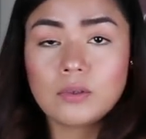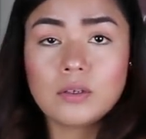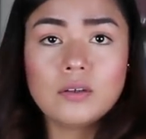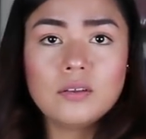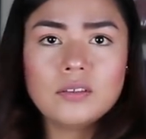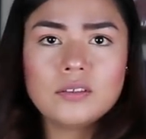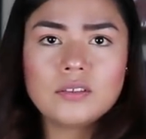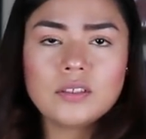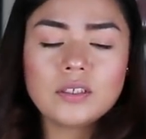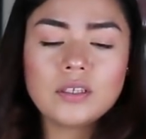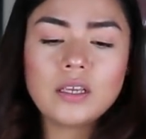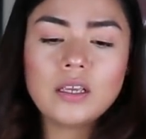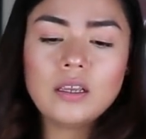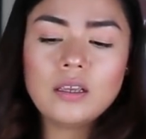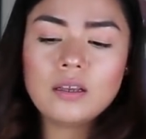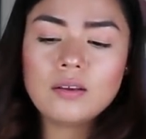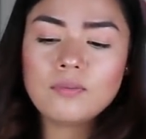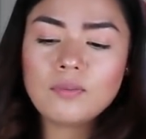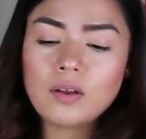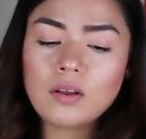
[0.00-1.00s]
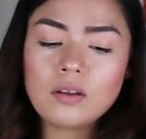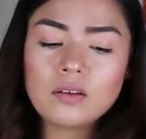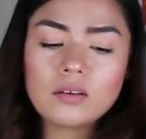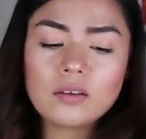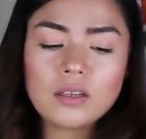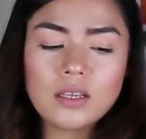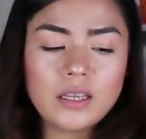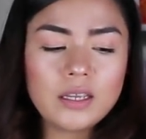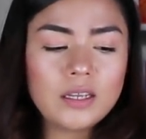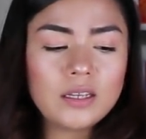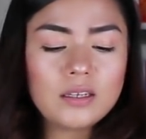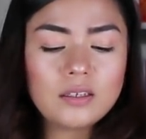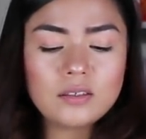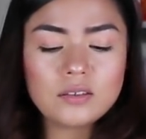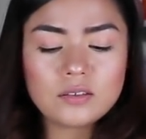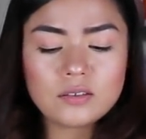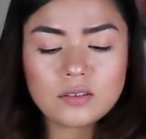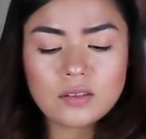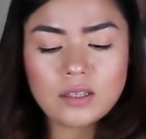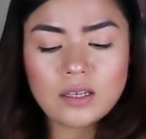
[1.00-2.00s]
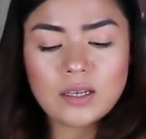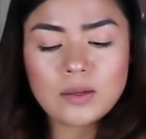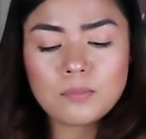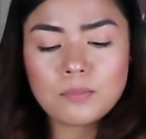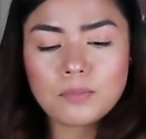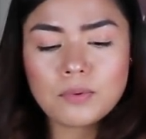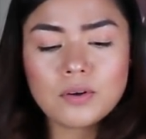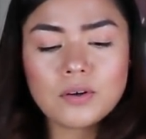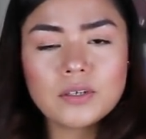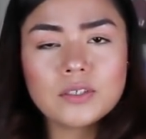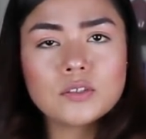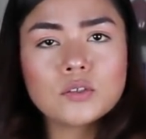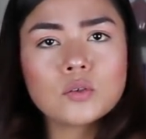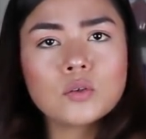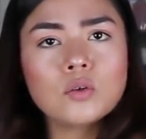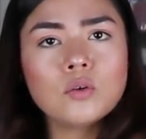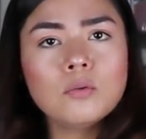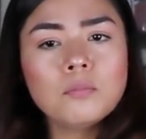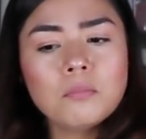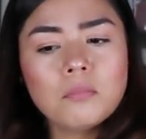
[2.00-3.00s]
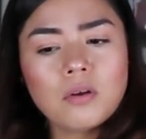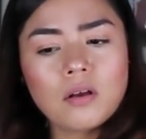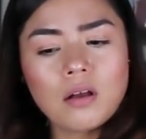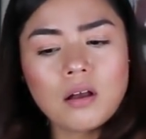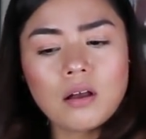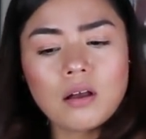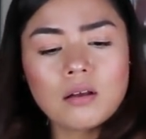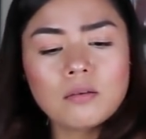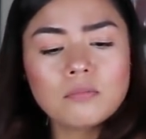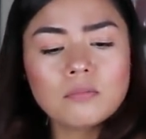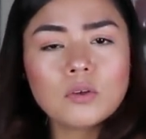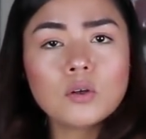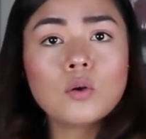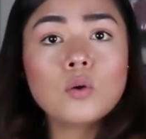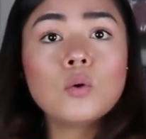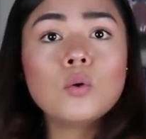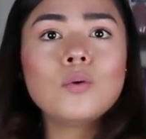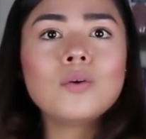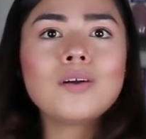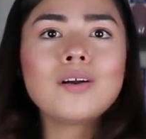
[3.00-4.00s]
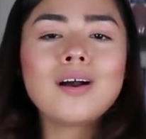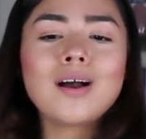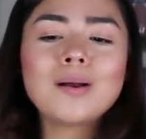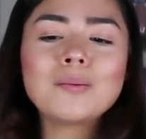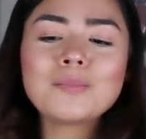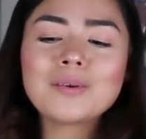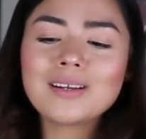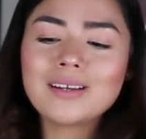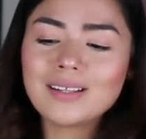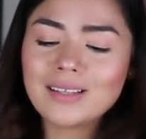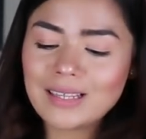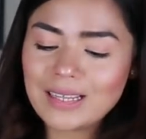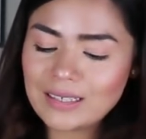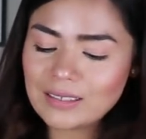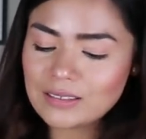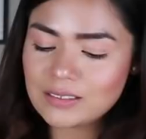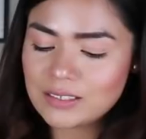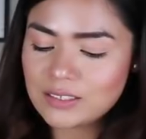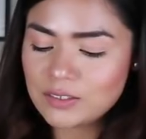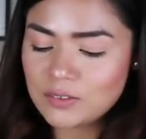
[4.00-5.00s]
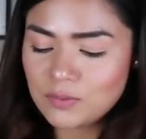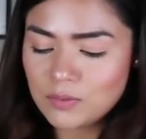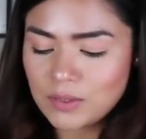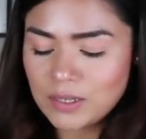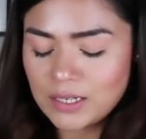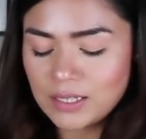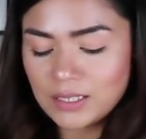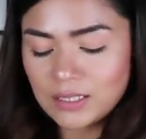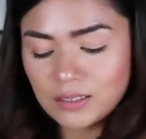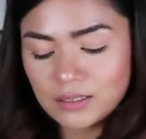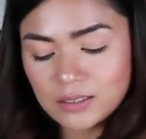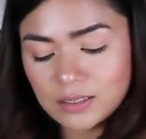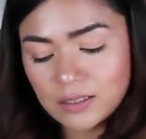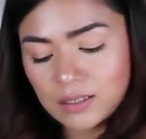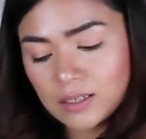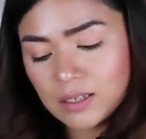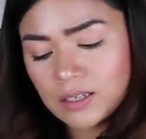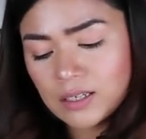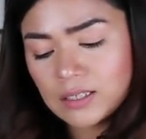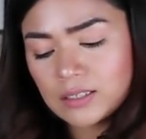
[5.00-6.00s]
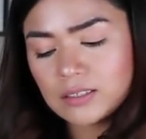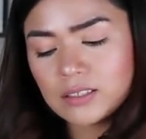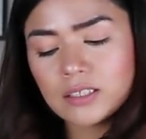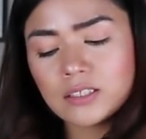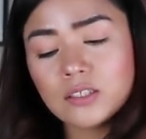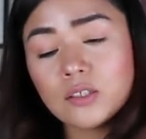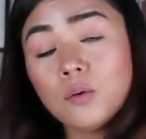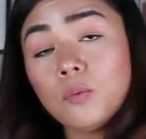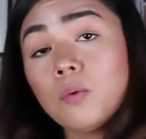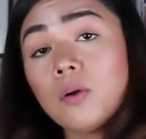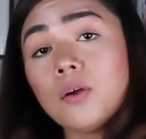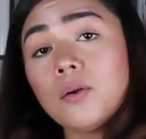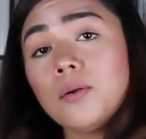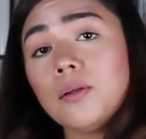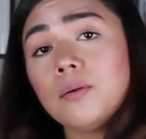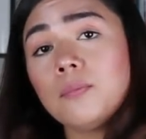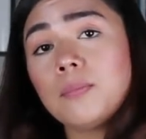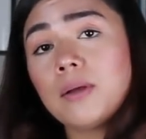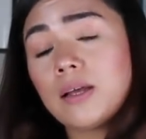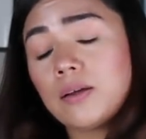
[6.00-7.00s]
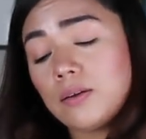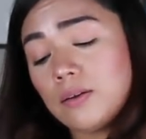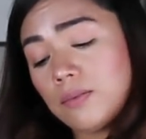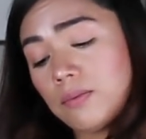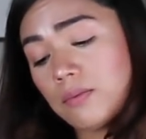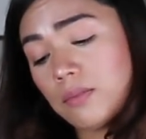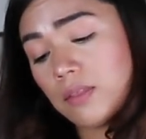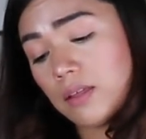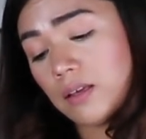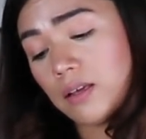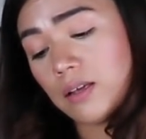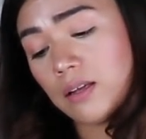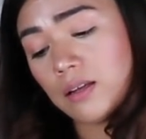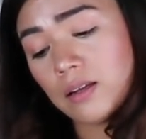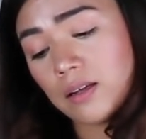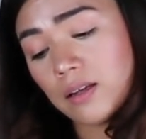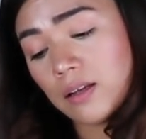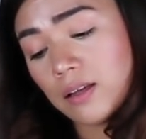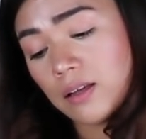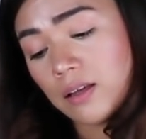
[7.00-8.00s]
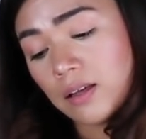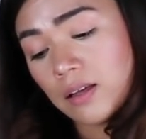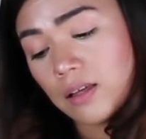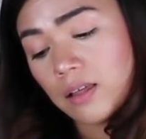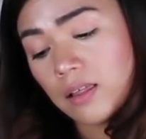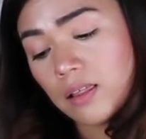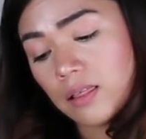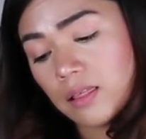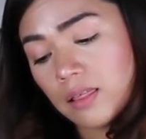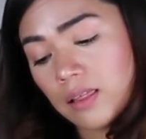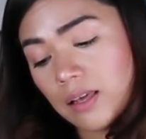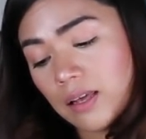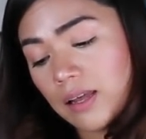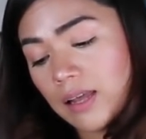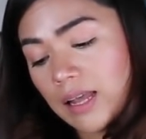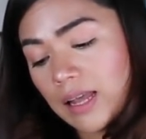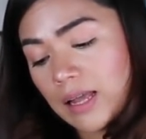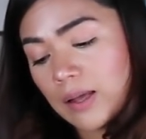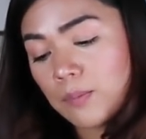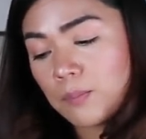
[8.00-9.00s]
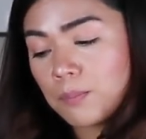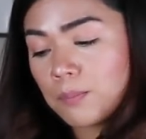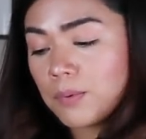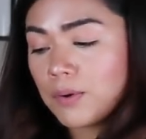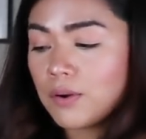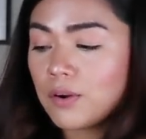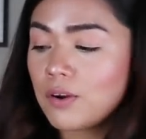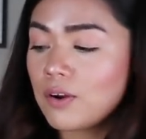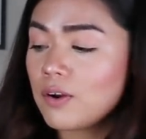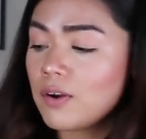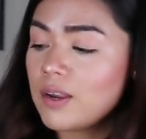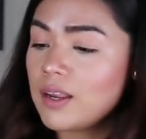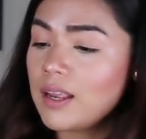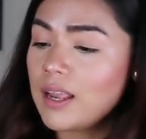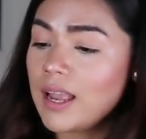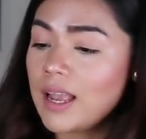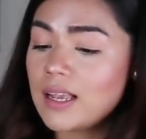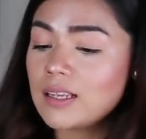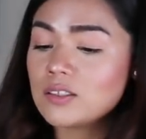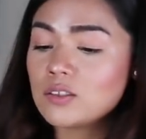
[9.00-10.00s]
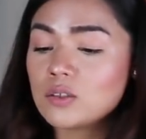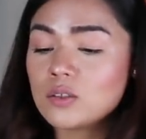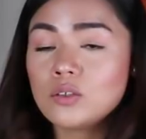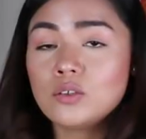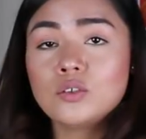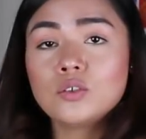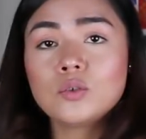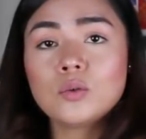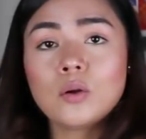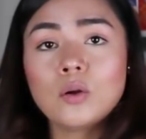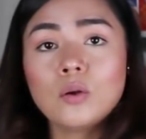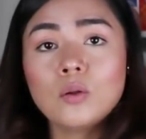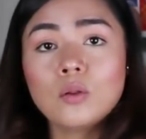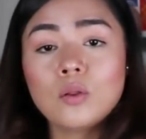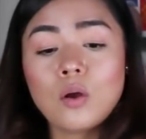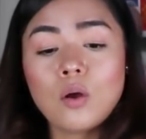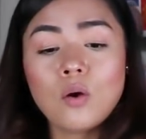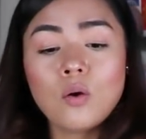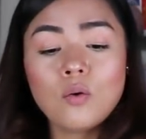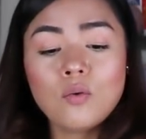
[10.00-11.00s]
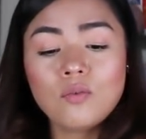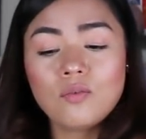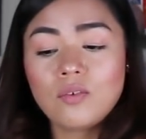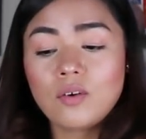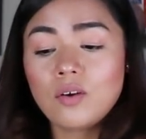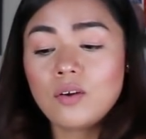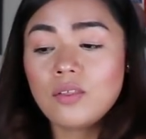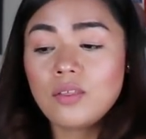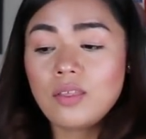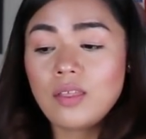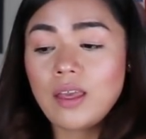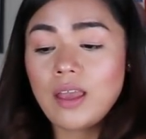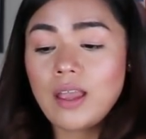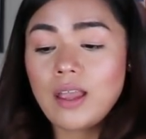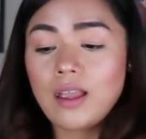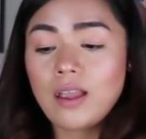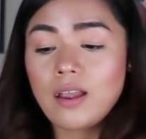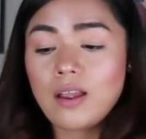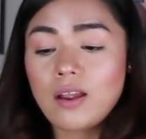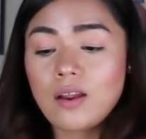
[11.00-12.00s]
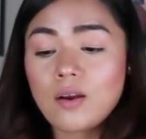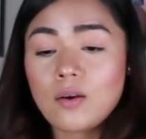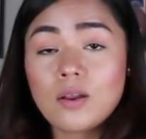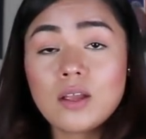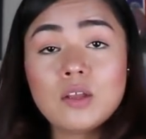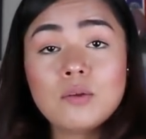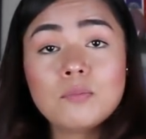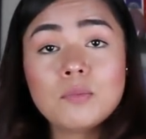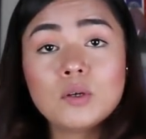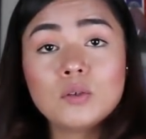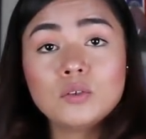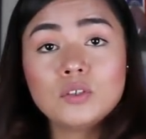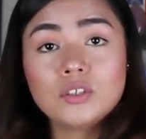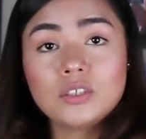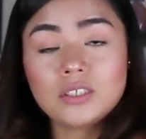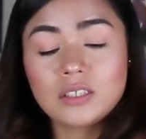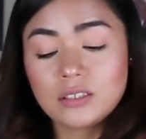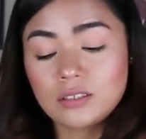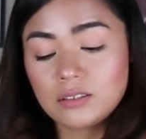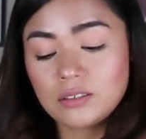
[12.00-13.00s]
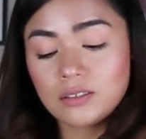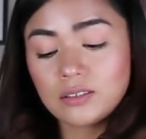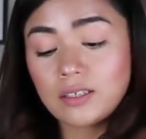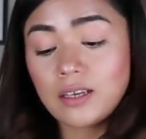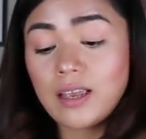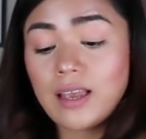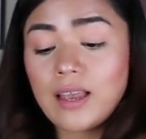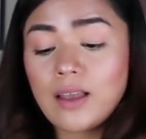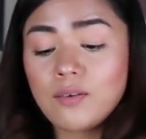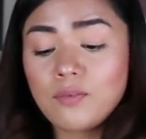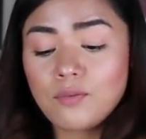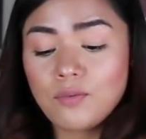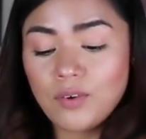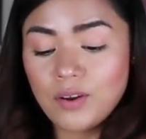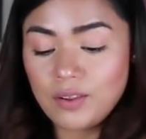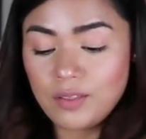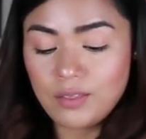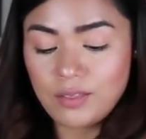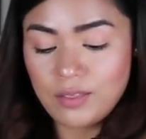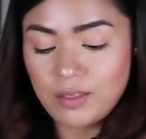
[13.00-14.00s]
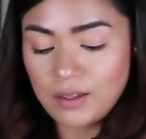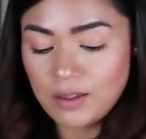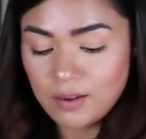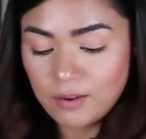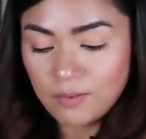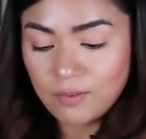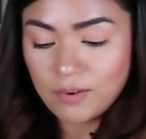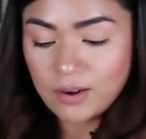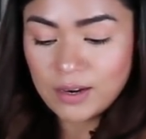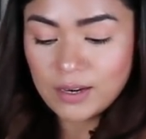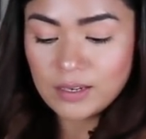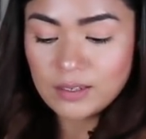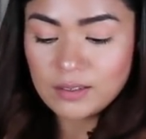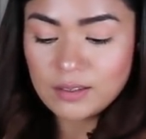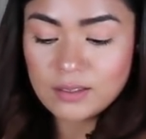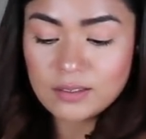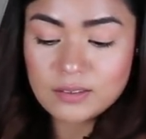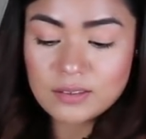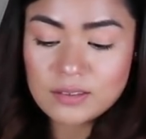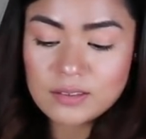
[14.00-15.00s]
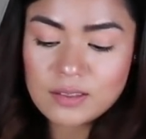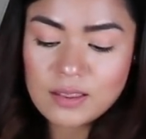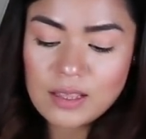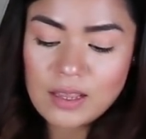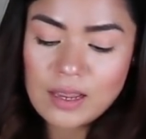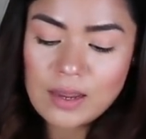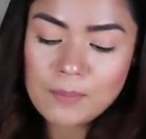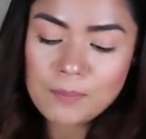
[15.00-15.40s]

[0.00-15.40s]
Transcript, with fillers: well, it's the king of all kings. The Emperor is cool, calm, cool, calm, collected, right? Doesn't worry about a thing. The Emperor has control over their emotions, everything, right? This is the